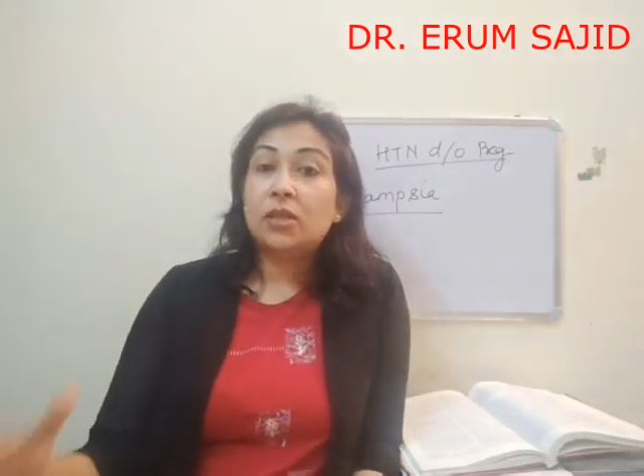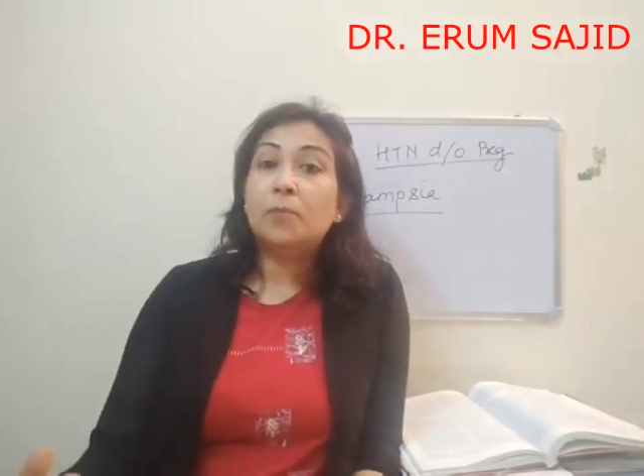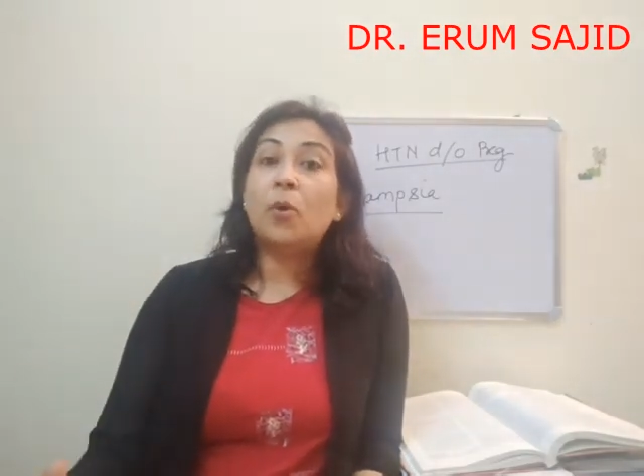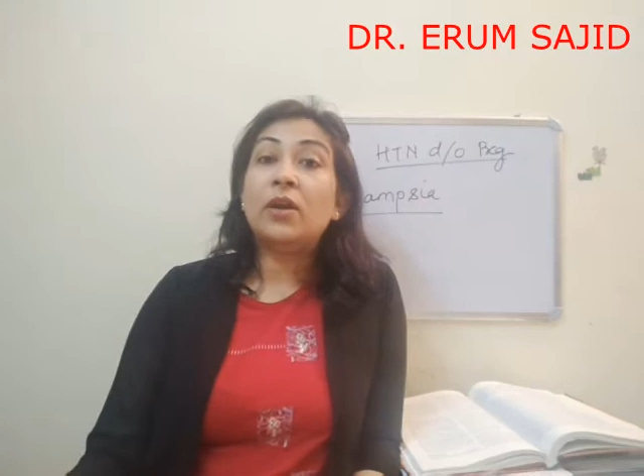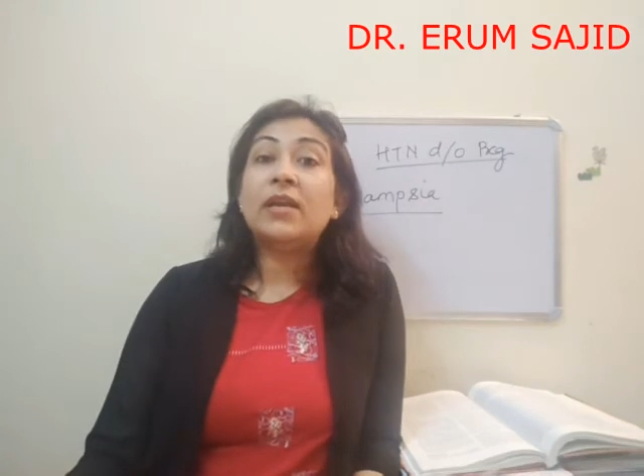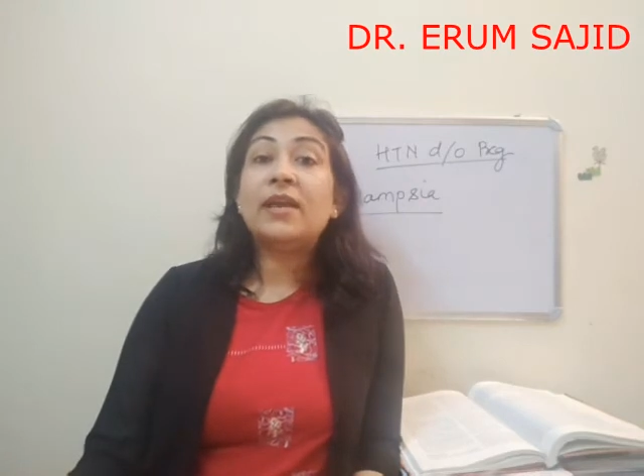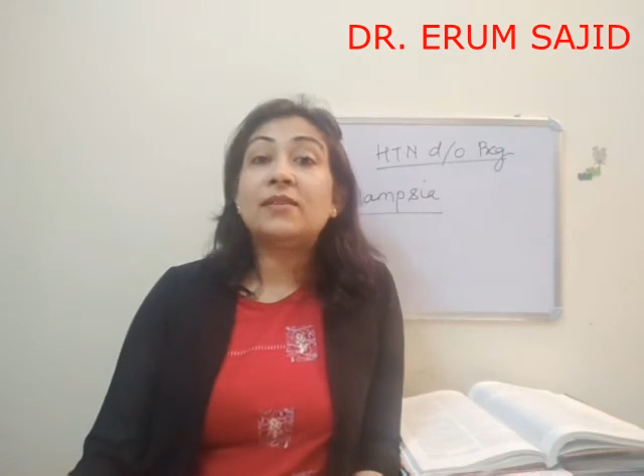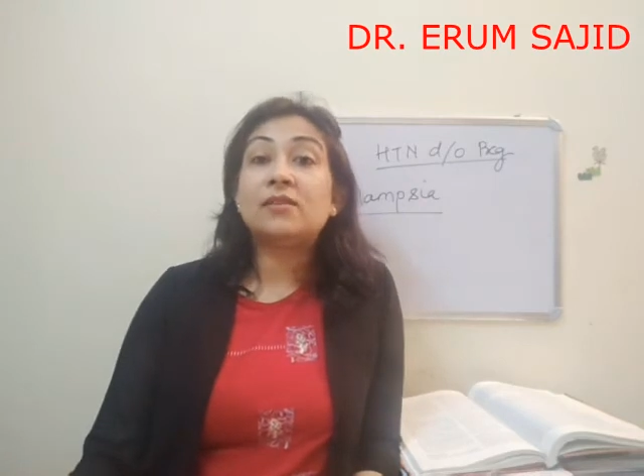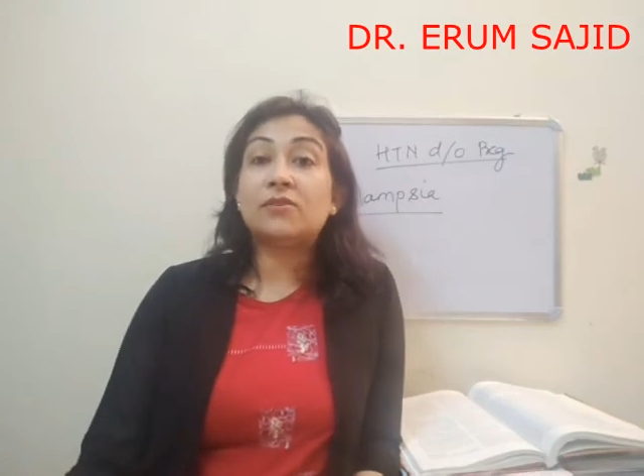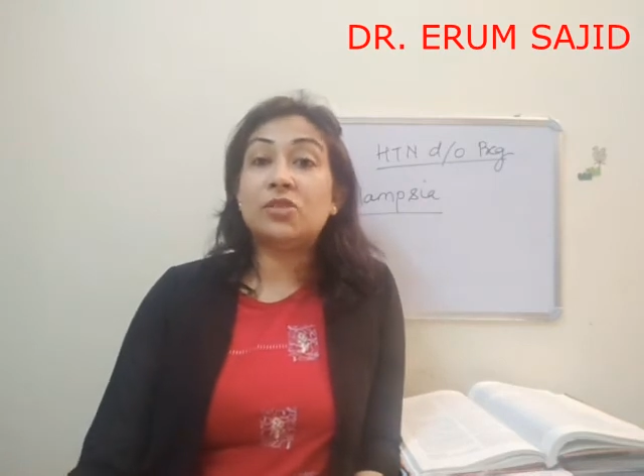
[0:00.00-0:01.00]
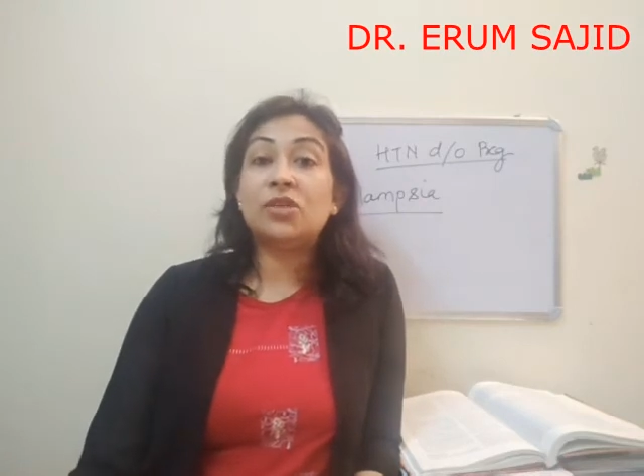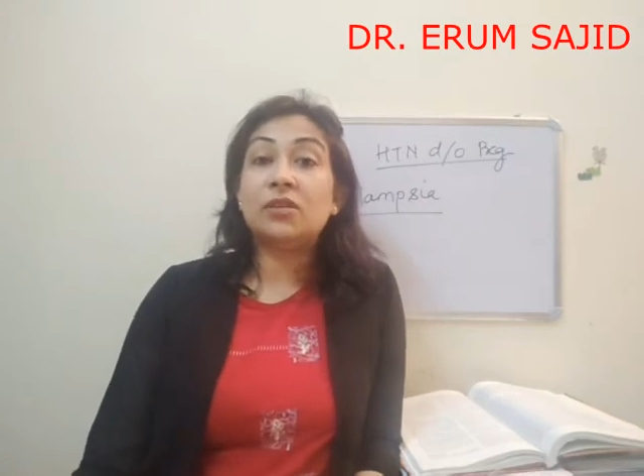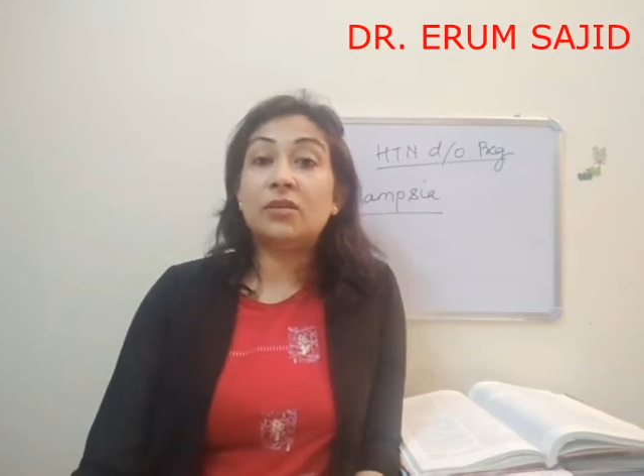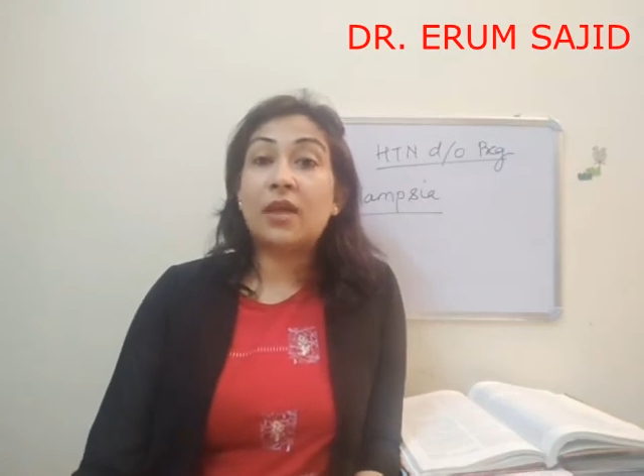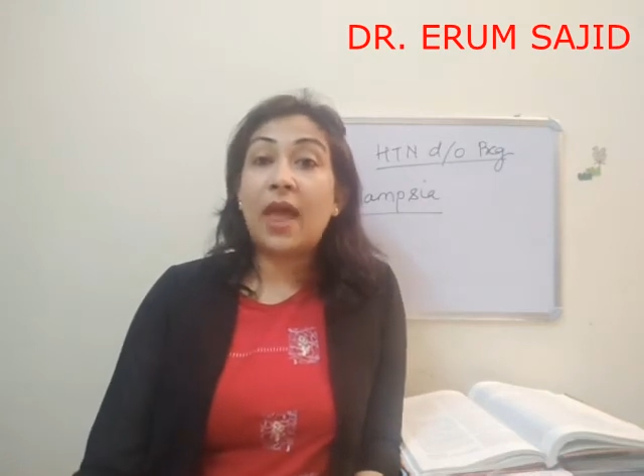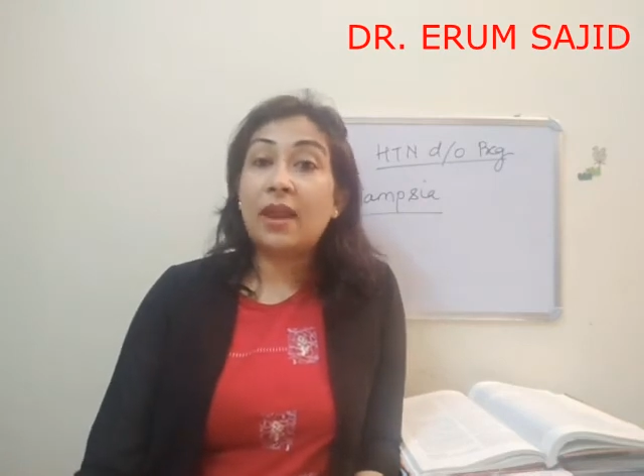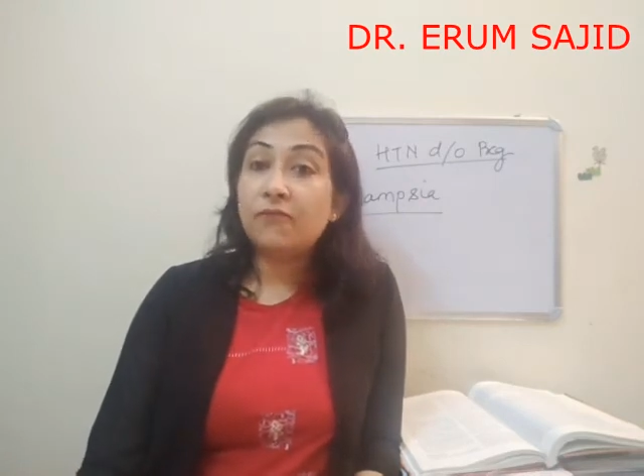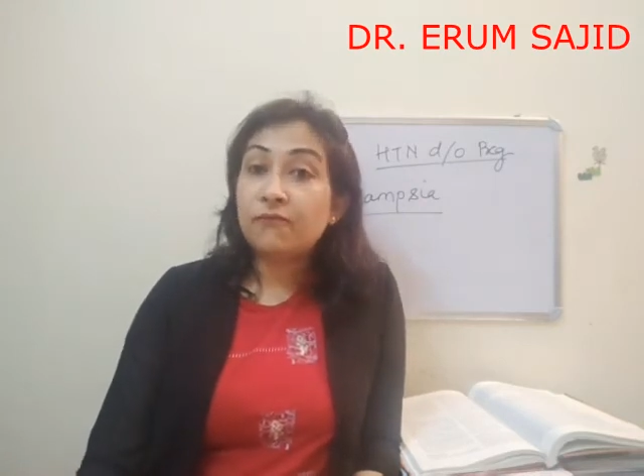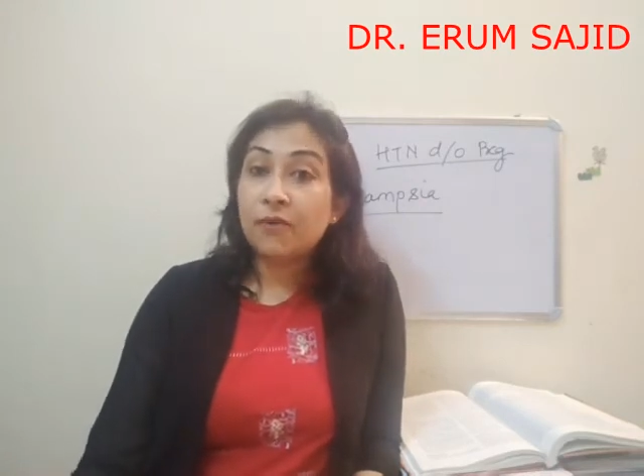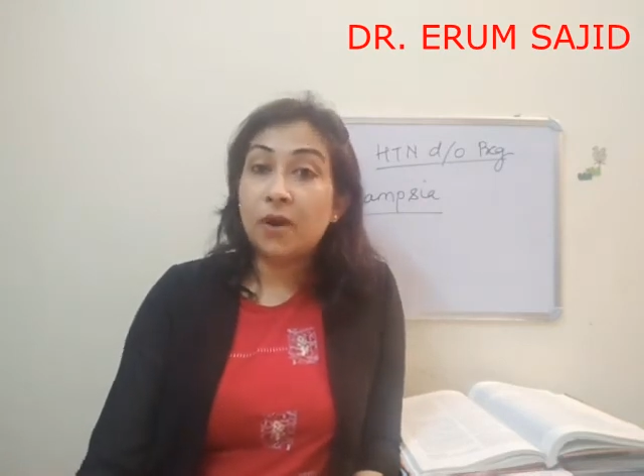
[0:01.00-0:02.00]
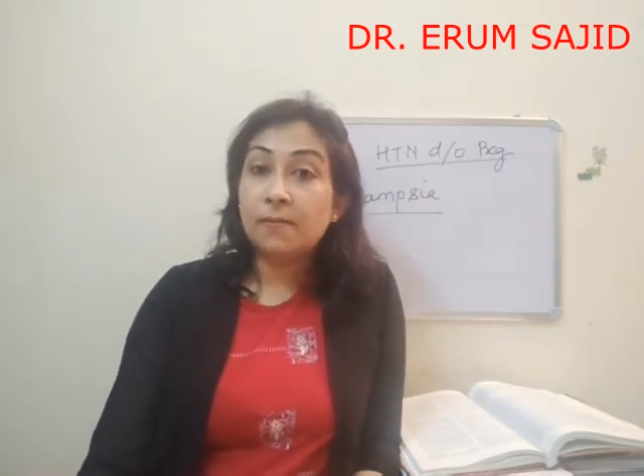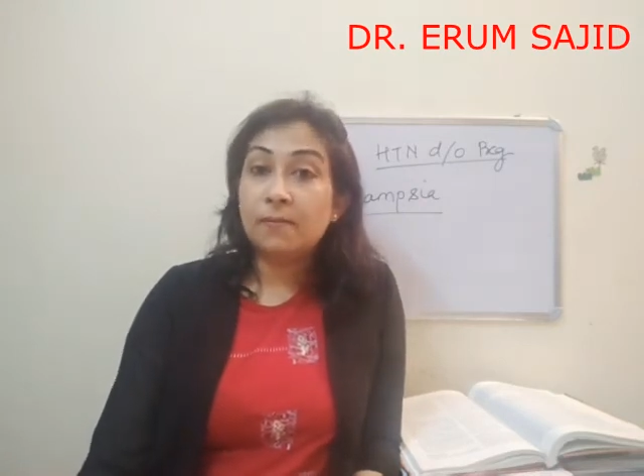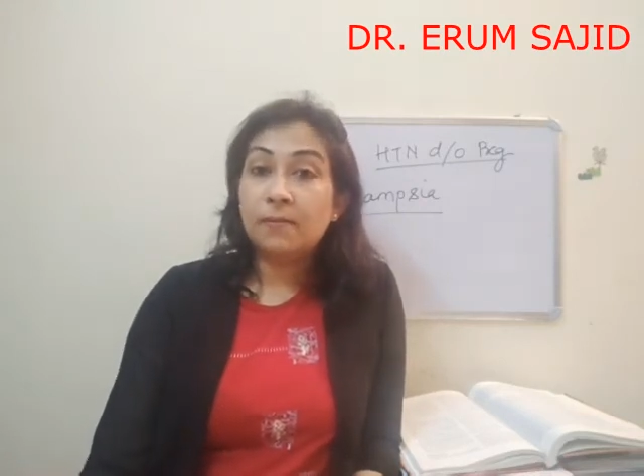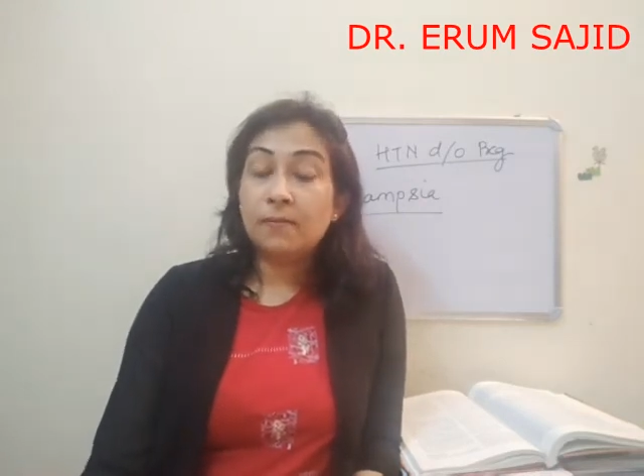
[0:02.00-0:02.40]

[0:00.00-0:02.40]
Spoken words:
The body gets rigid and firm,